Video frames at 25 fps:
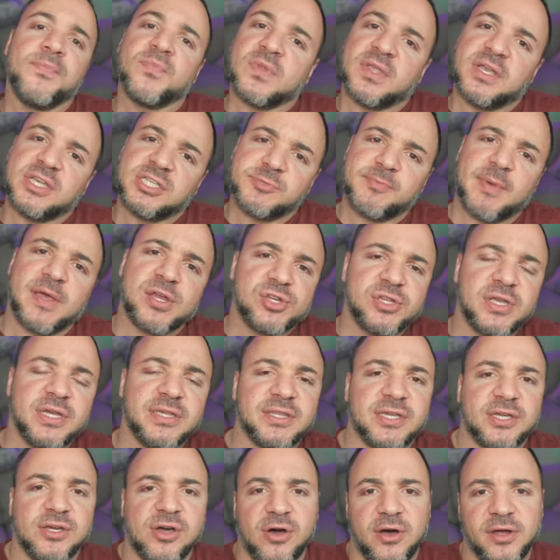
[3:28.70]
especially in the
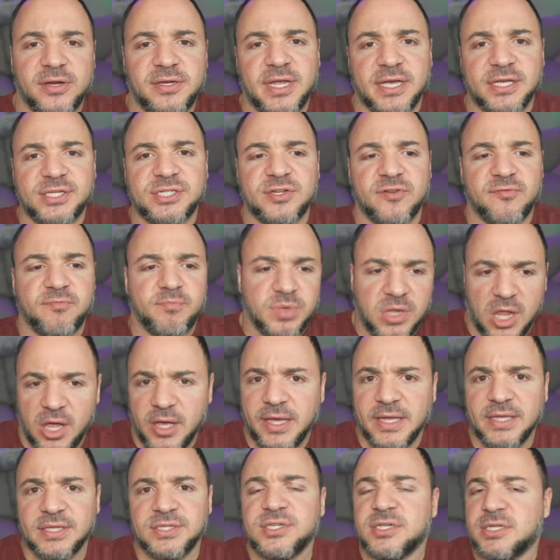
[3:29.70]
context of
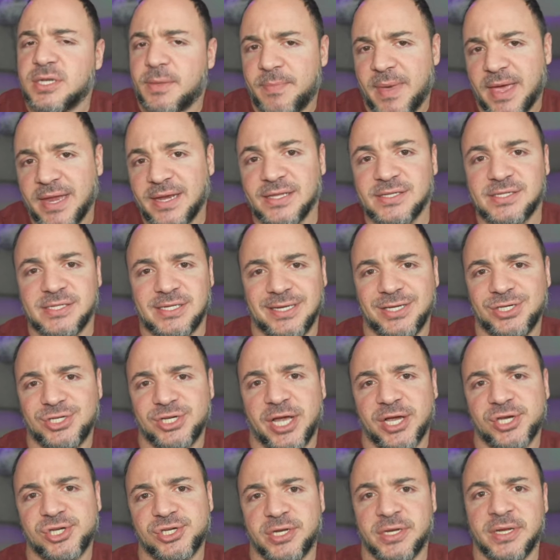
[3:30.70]
plugins and dependency
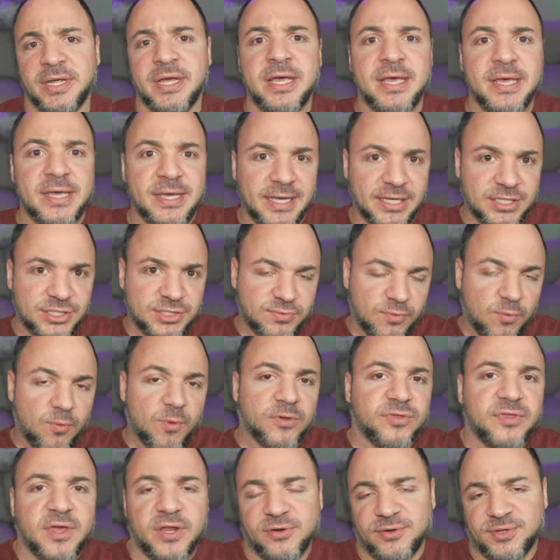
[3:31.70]
injection, it's
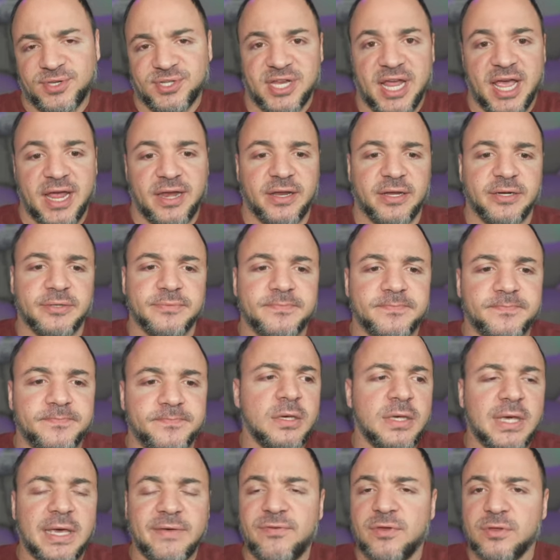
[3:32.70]
worth understanding.
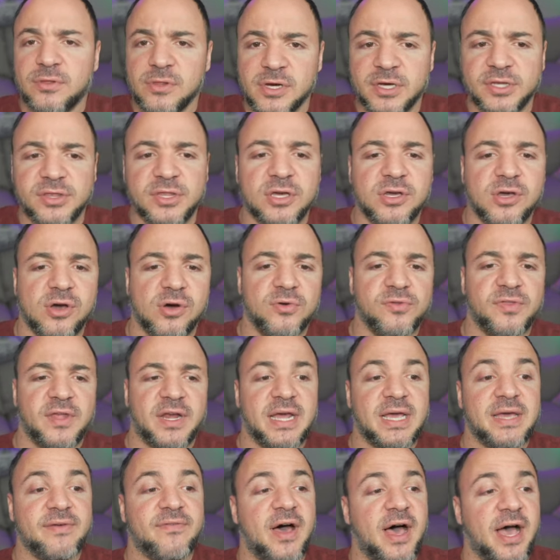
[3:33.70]
If you look at the code that I
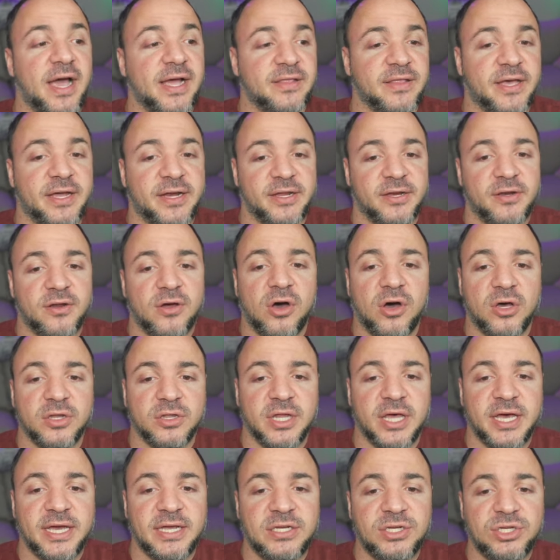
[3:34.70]
have highlighted on
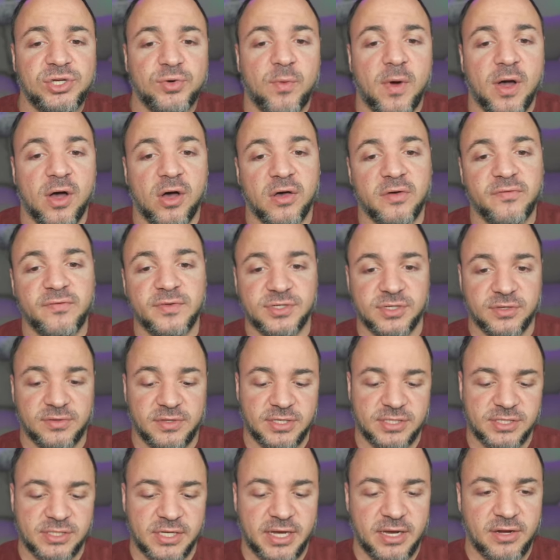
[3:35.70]
line 12, so
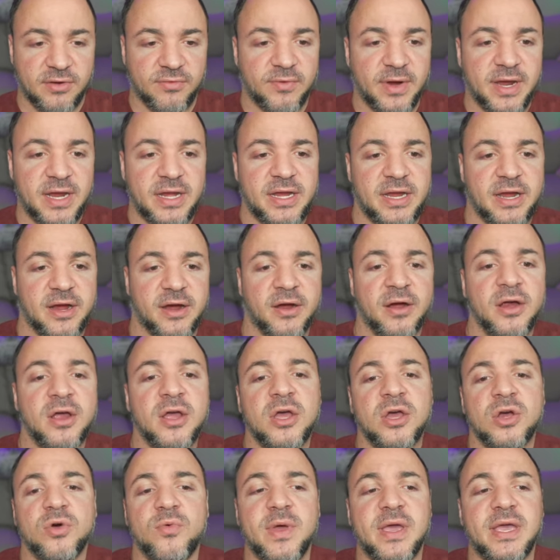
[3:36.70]
this line right here,
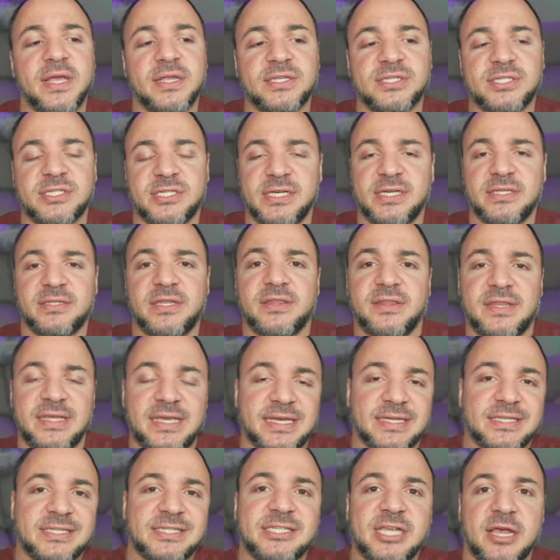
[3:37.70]
we can see that the
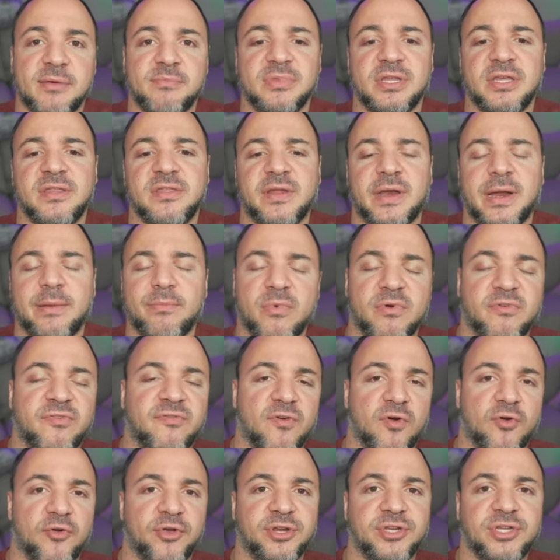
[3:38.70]
assembly that I'm
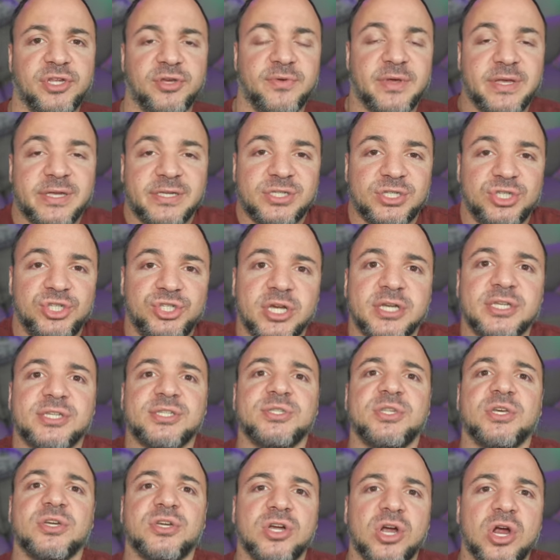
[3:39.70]
referring to is just
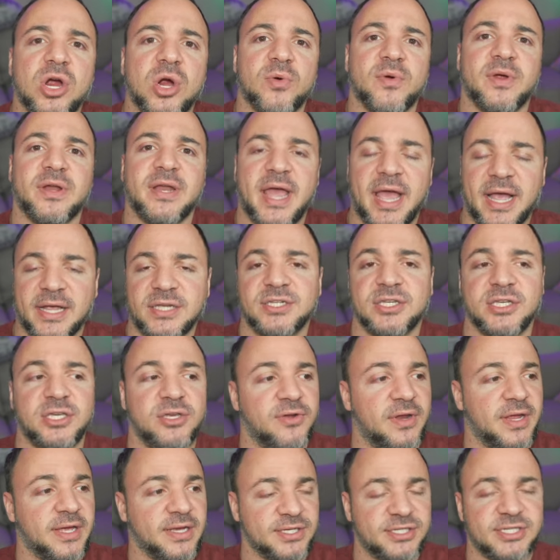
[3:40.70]
the current
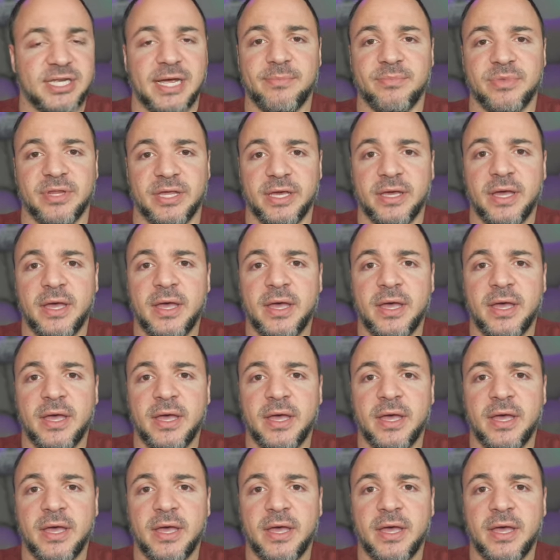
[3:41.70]
executing assembly.